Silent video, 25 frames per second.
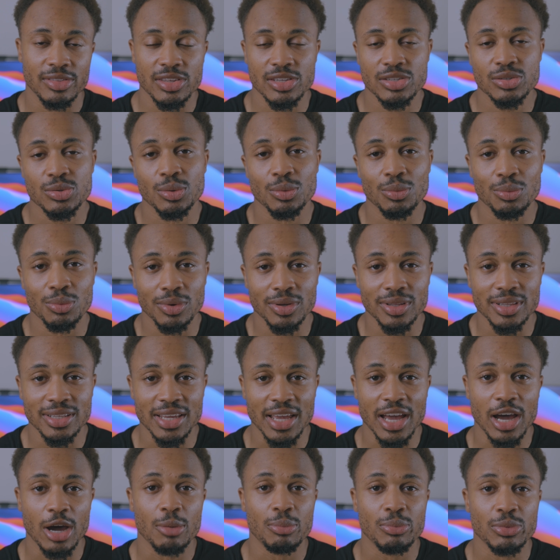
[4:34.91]
This will really
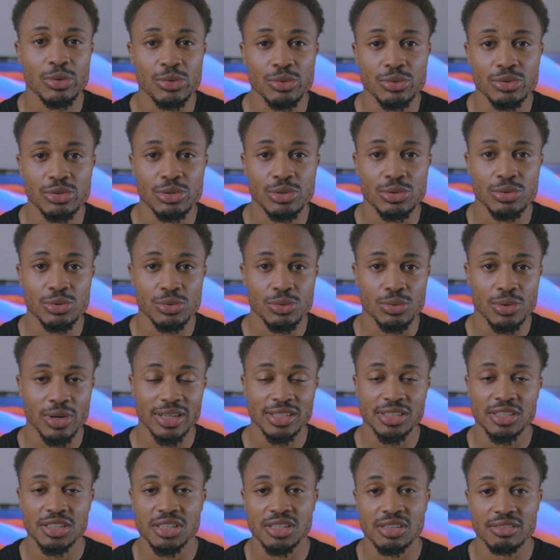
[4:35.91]
help you to
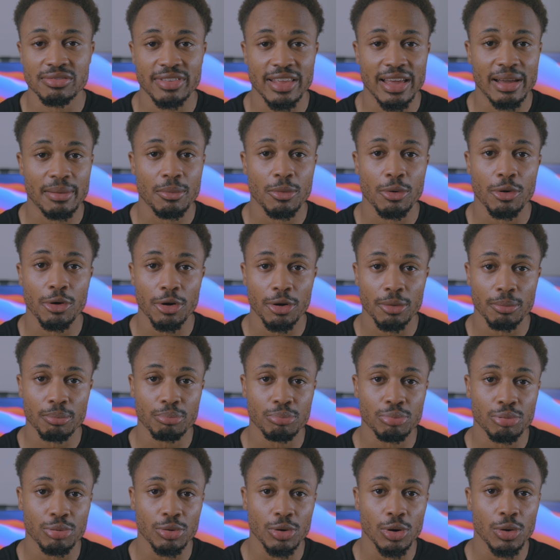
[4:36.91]
achieve that more
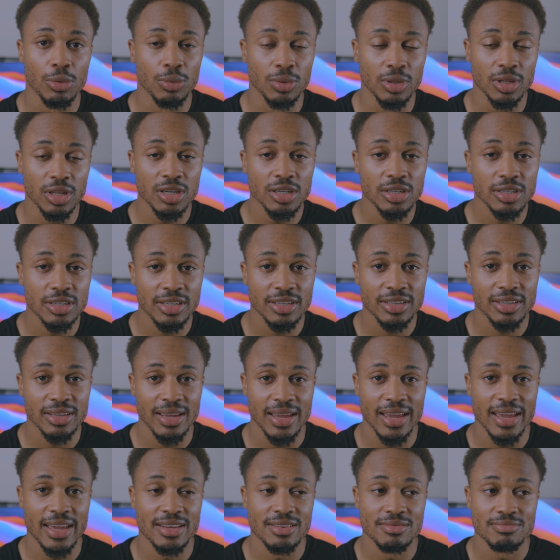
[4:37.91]
pro look
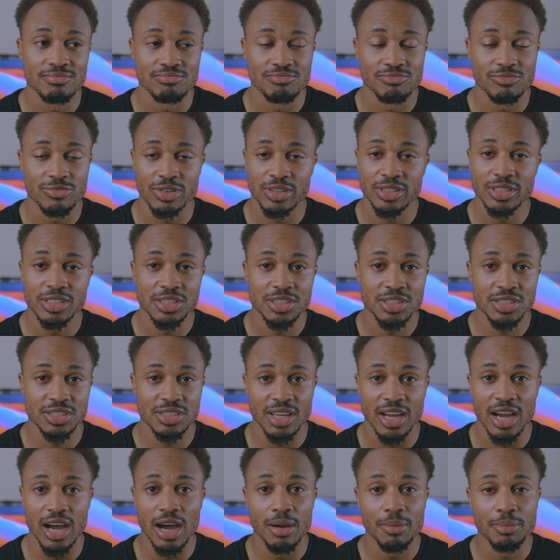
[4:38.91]
and really
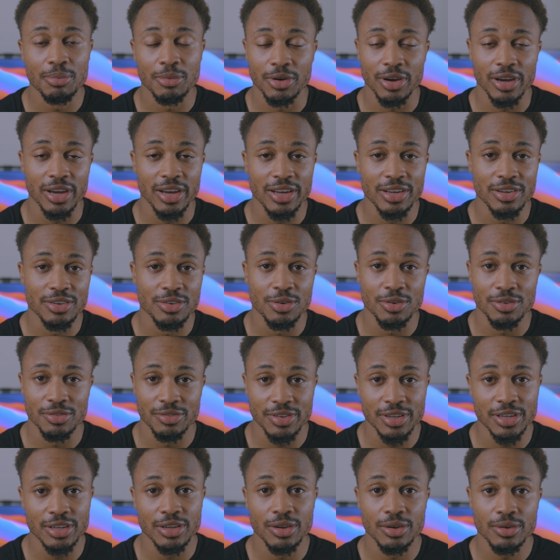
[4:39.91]
just upgrade your
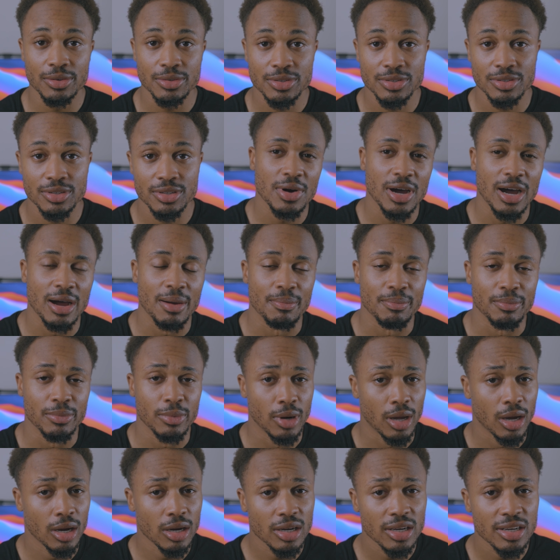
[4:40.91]
videos. I'm
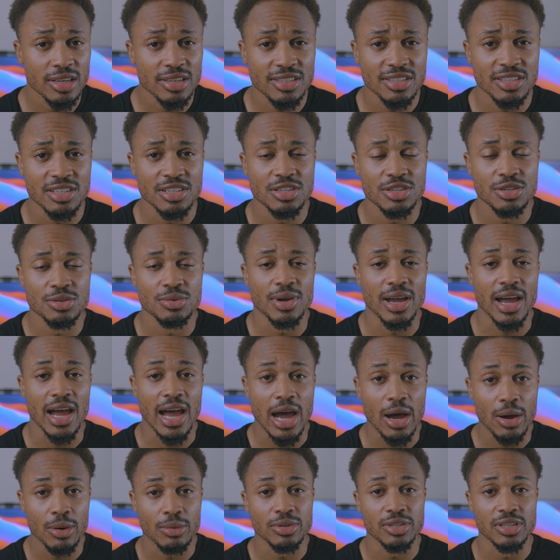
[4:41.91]
not going to teach you
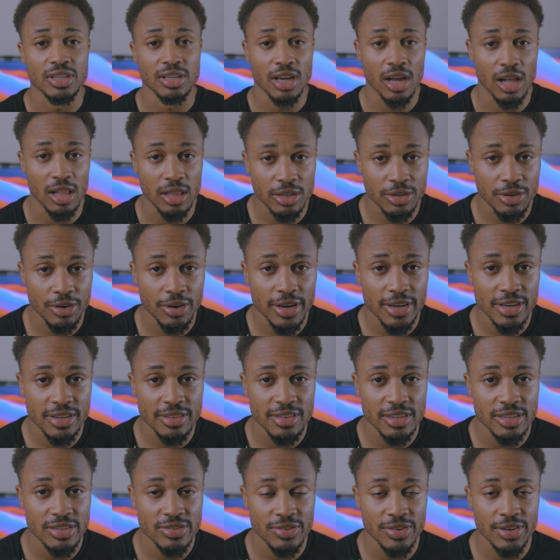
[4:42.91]
how to color grade
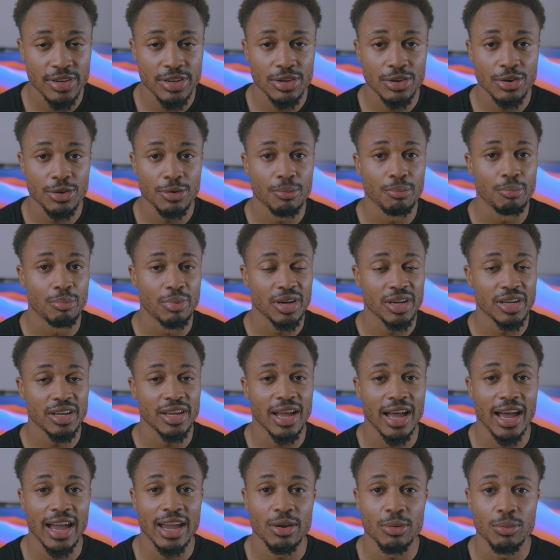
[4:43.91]
in this video,
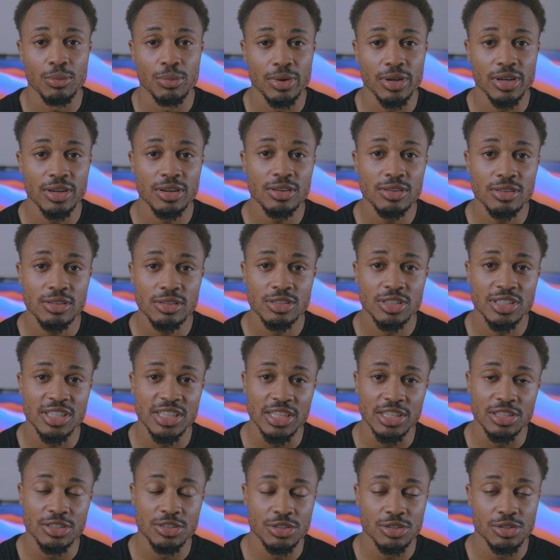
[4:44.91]
but I will
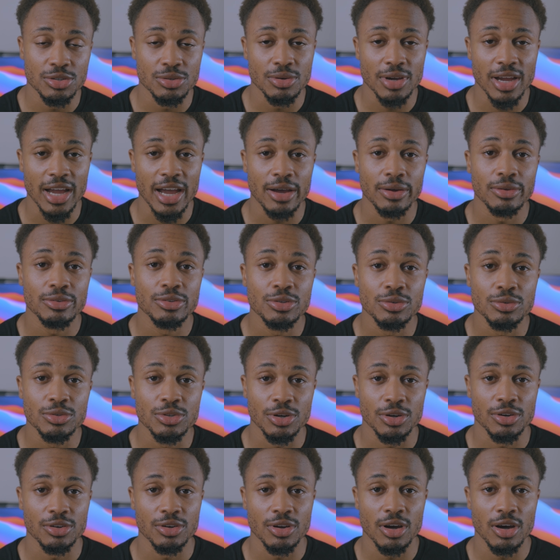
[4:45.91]
teach you how to
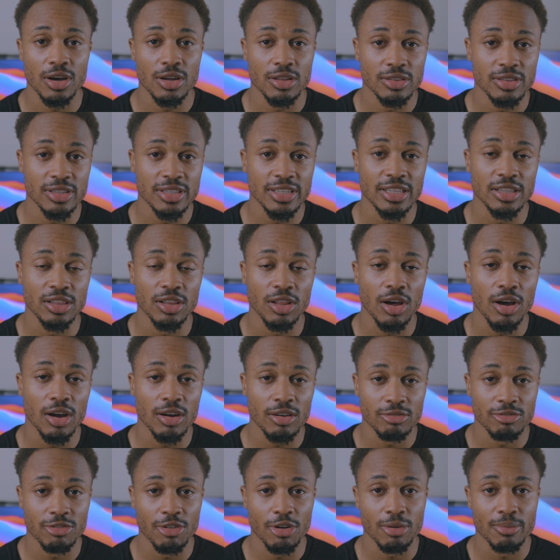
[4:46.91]
turn on the
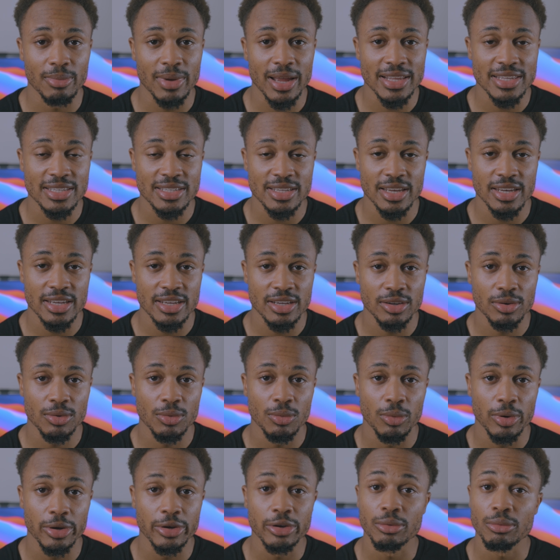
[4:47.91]
log format setting
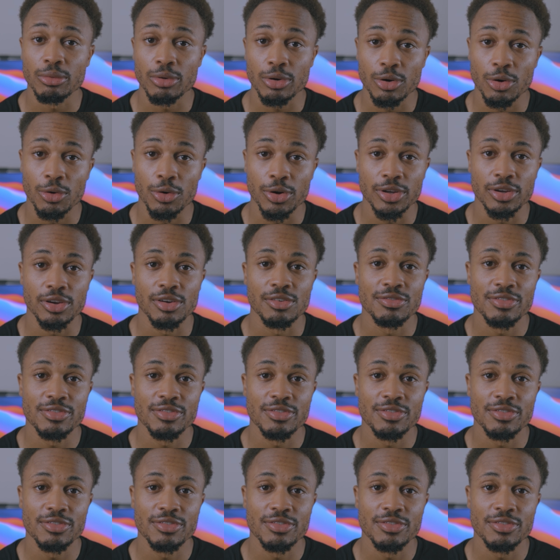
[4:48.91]
when you're recording your